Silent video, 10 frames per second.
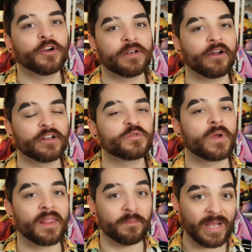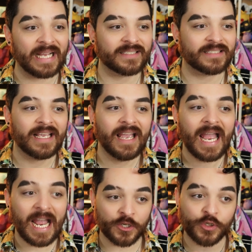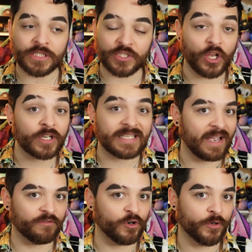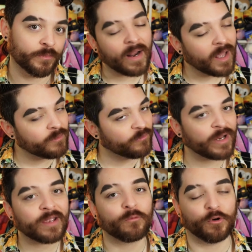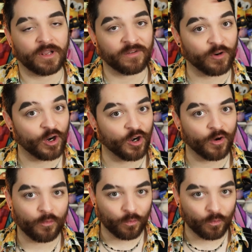go down as one of the best entrance looks ever. And I'm freaking rooting for her